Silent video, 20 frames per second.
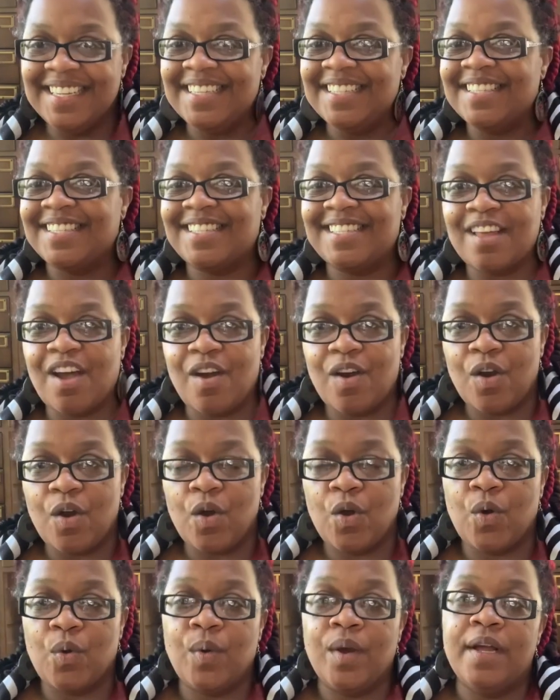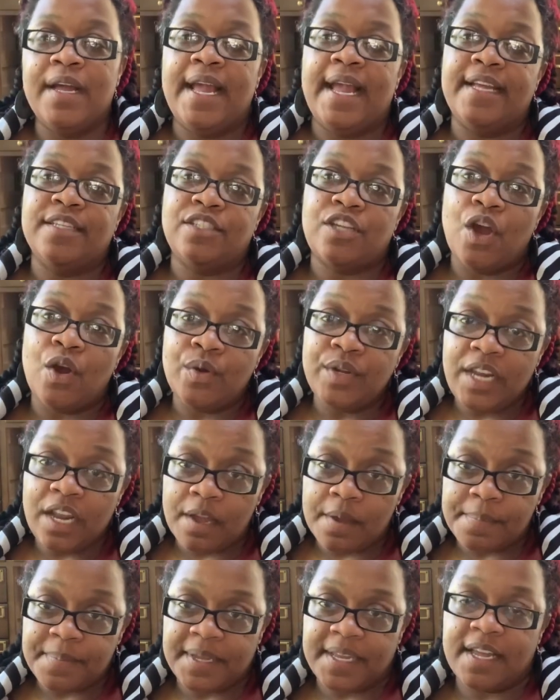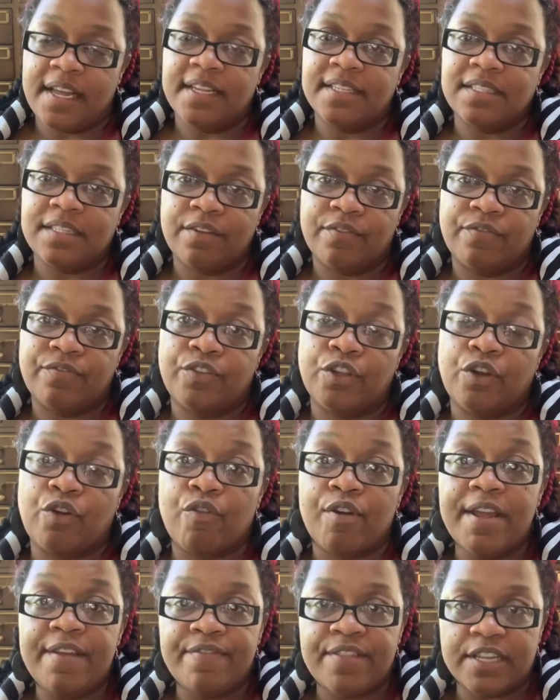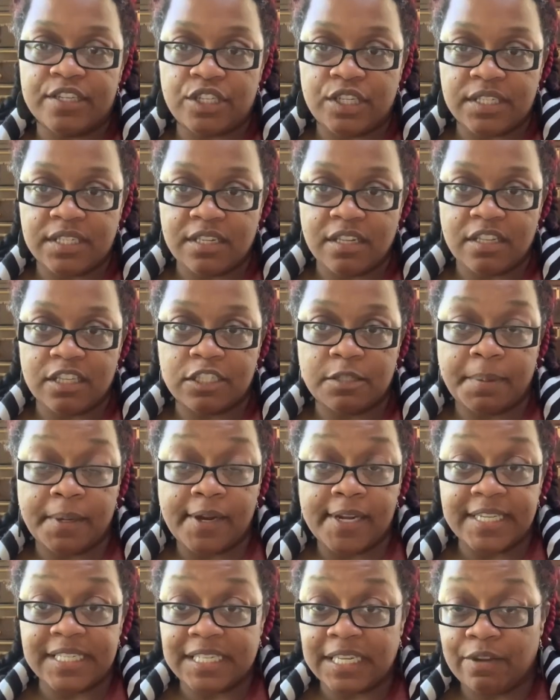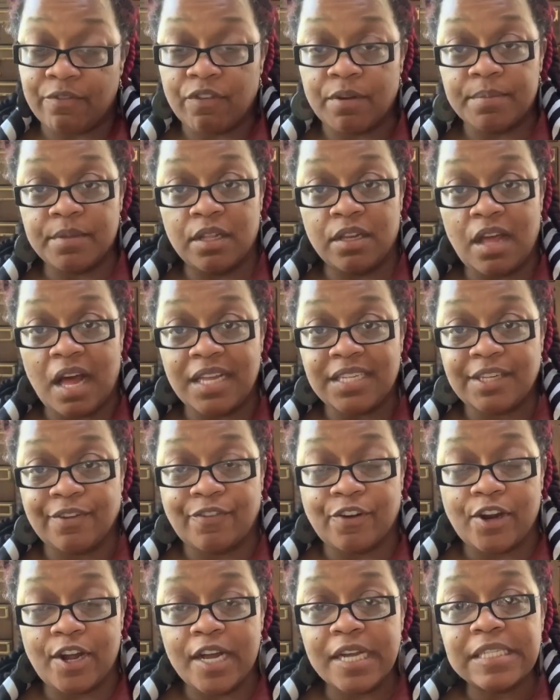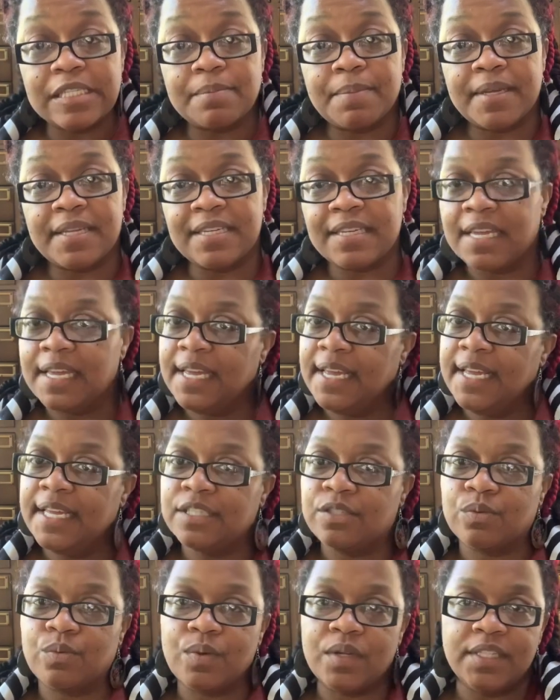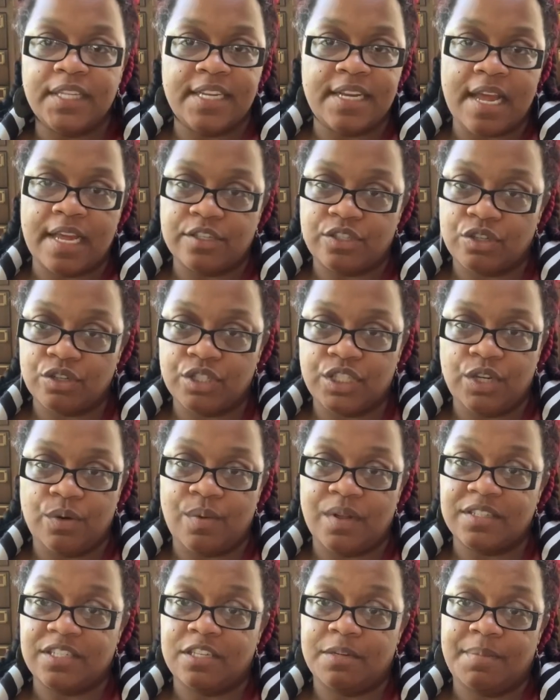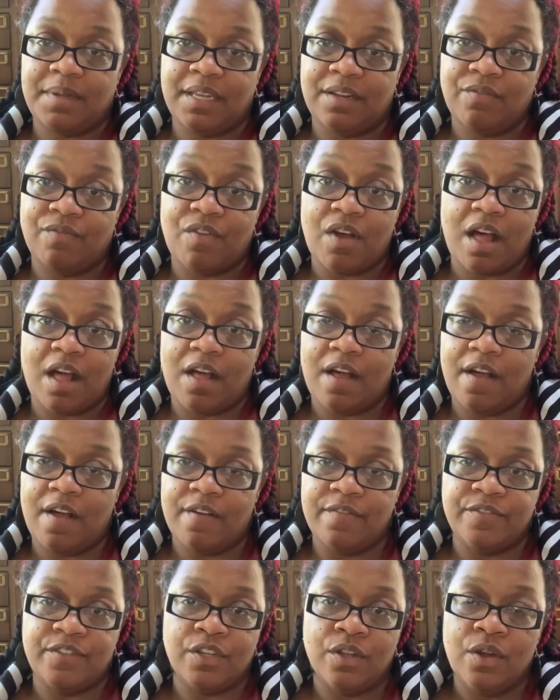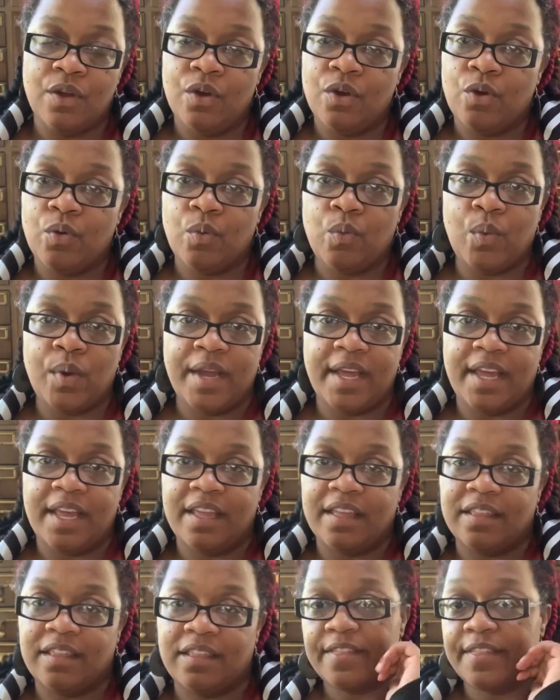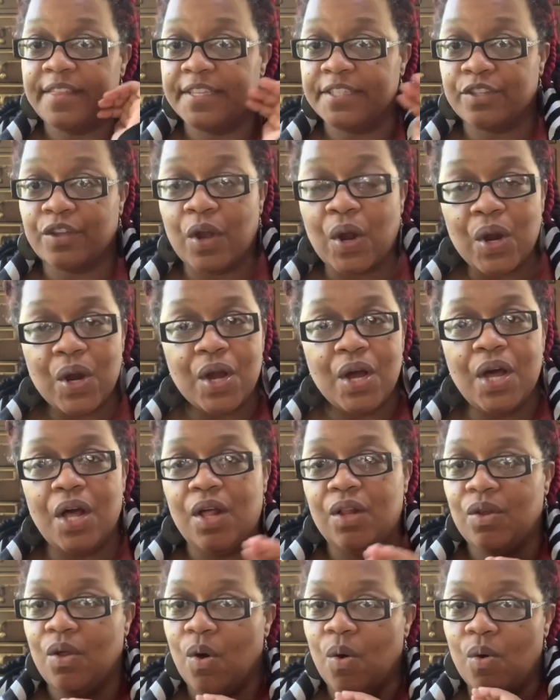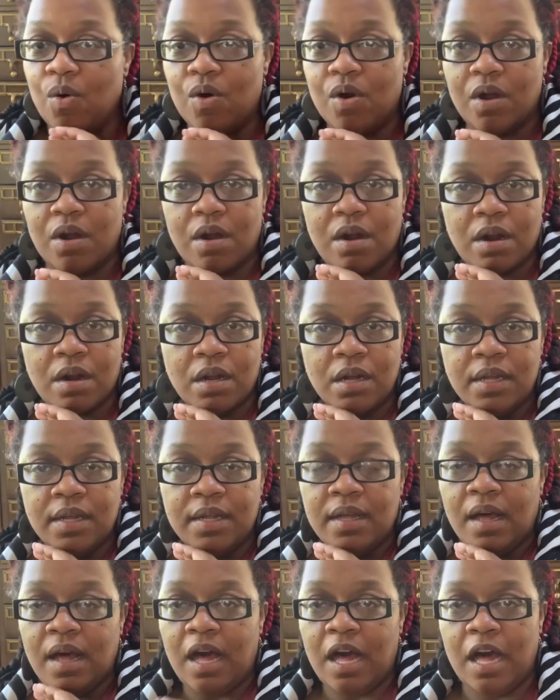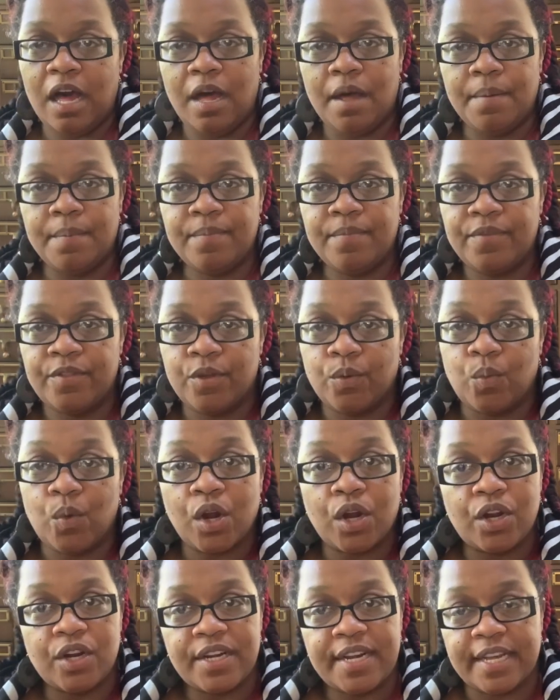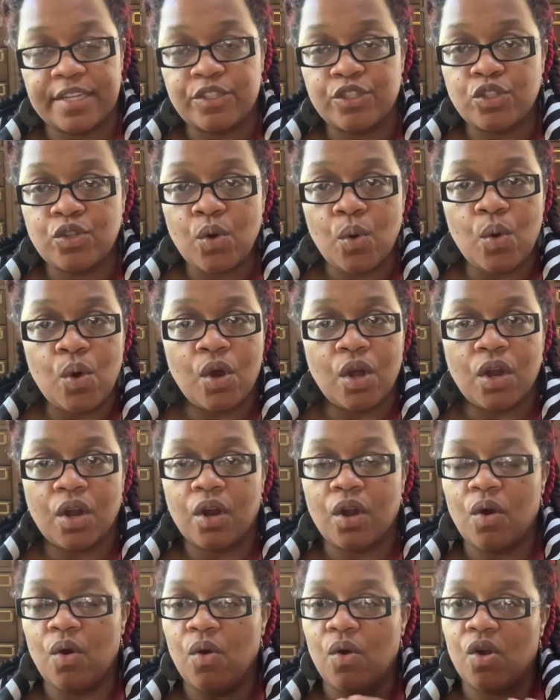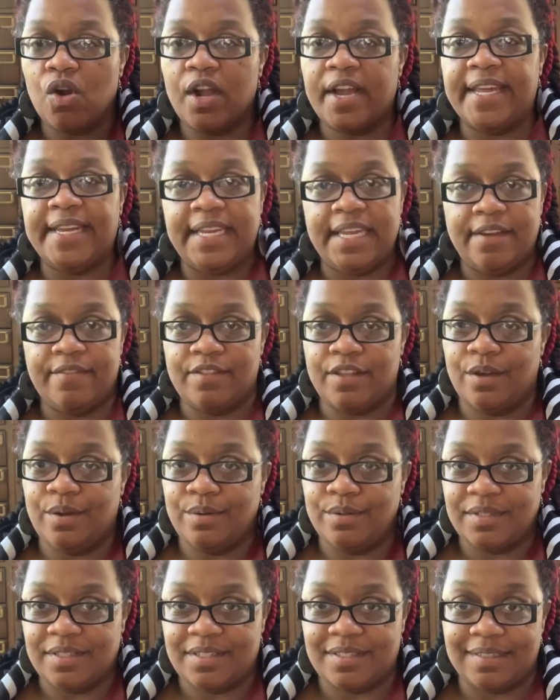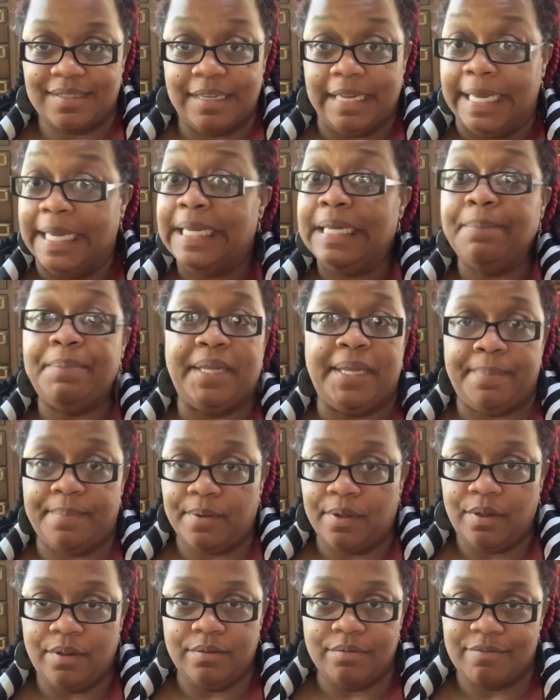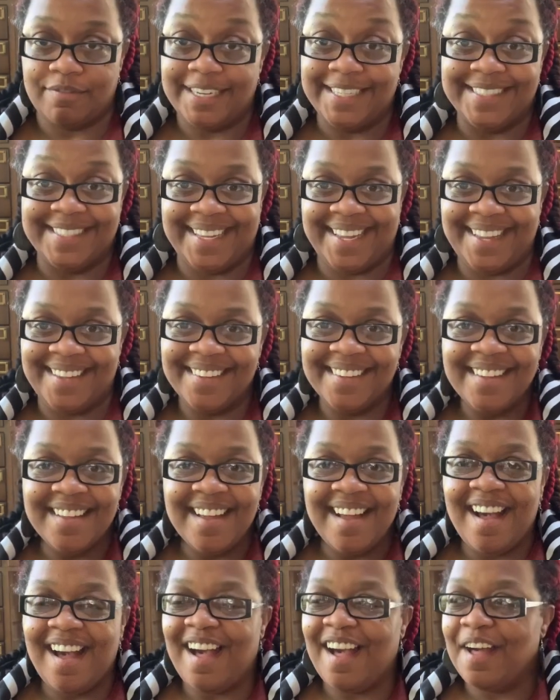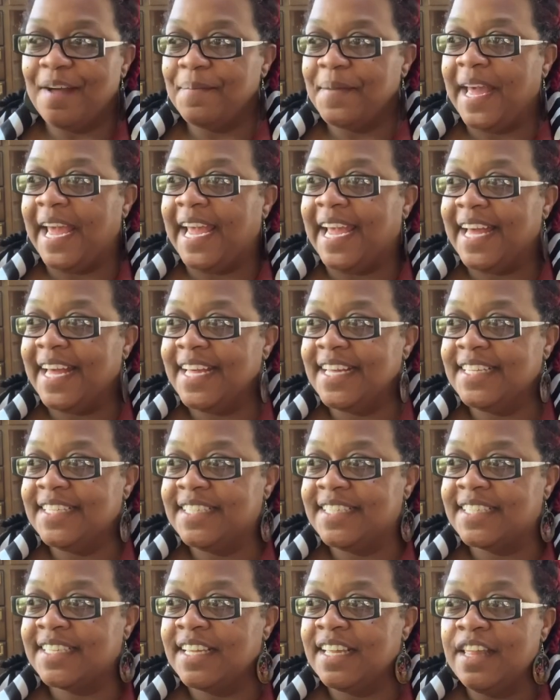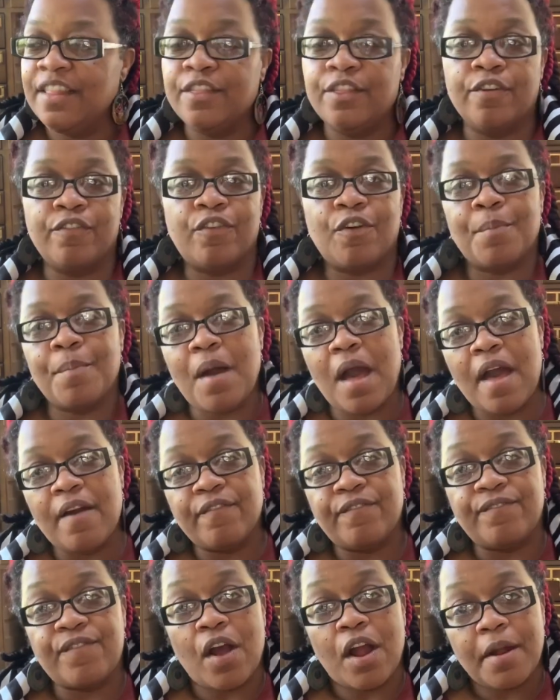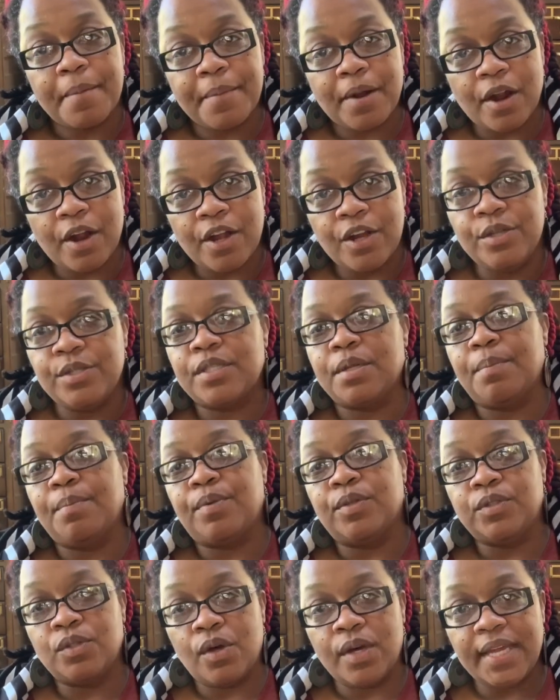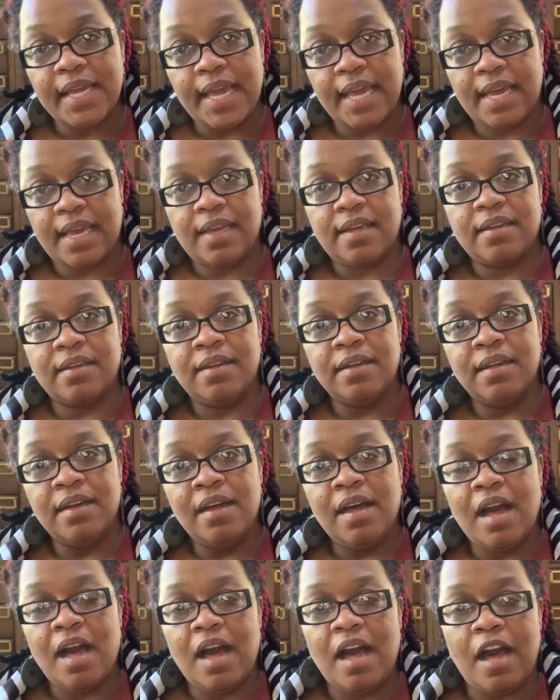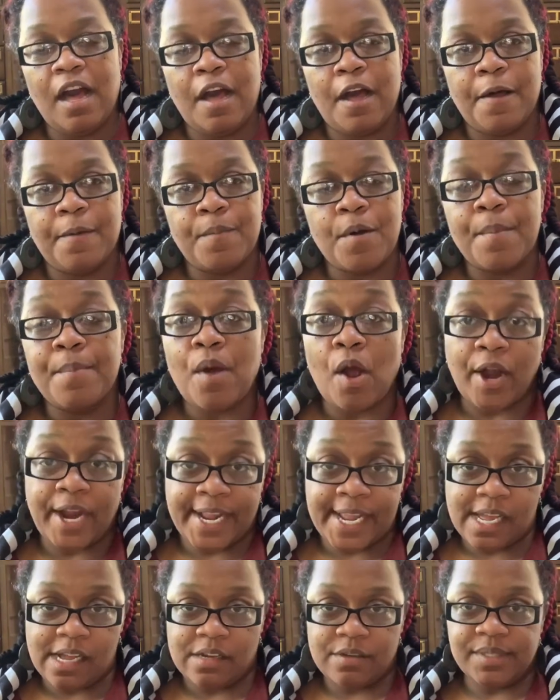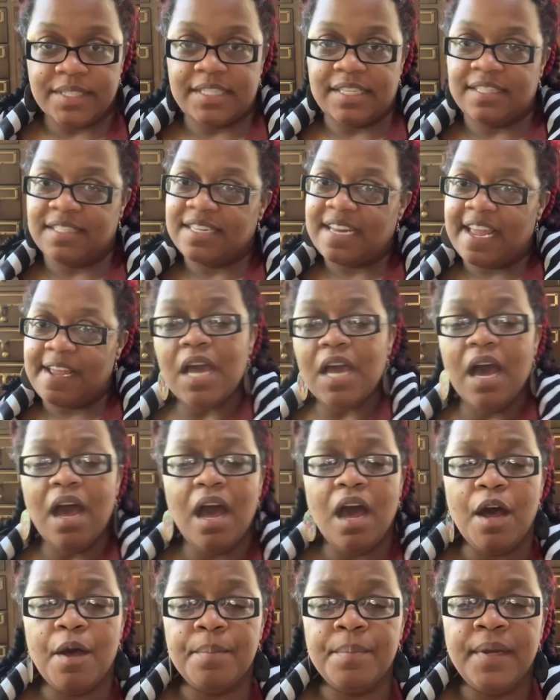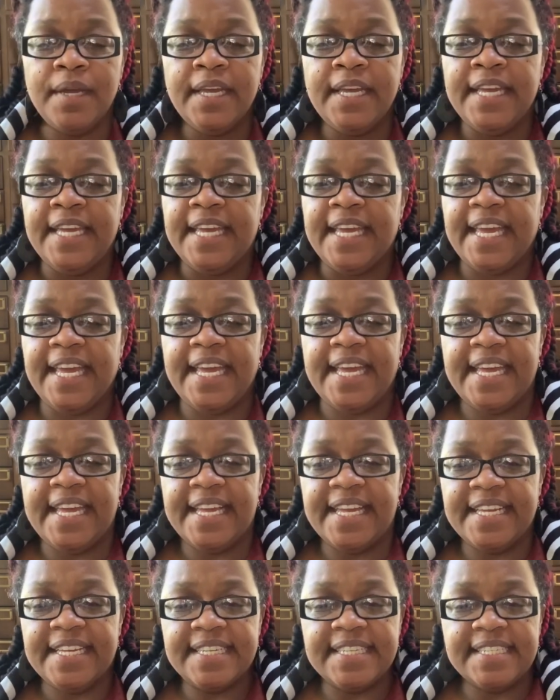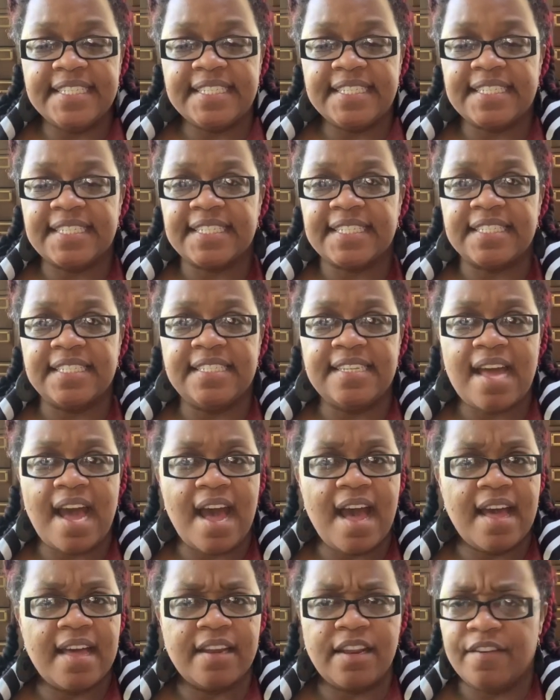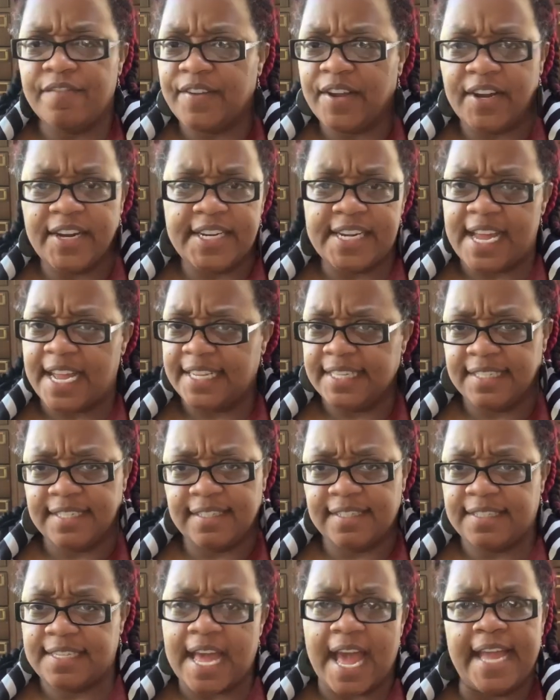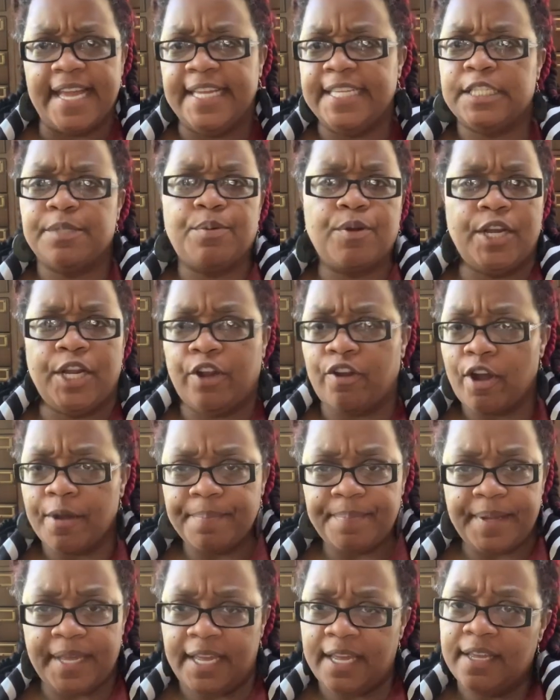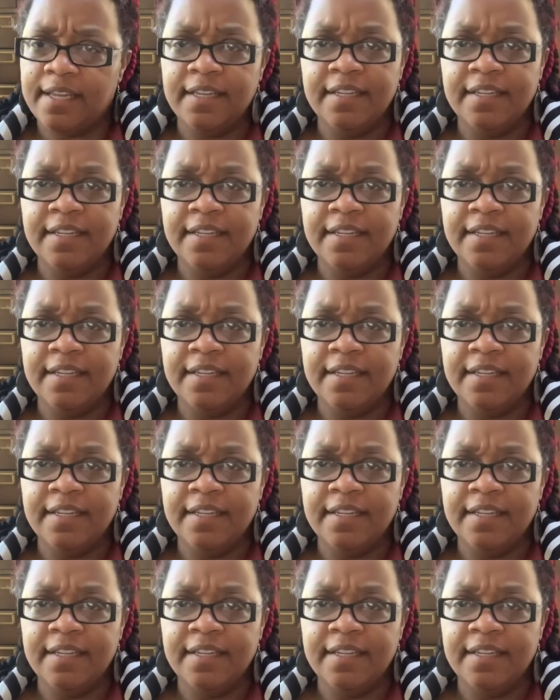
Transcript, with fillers: So Antonia, because of the grief that she's still experiencing from the loss of her husband, is really not sure she wants to be involved with this girl or um, the worker next door or any of those, any people really. Um, and the Vermont farmer who's employing um, Mario is his name, um, is not a very nice guy. He's pretty grumpy.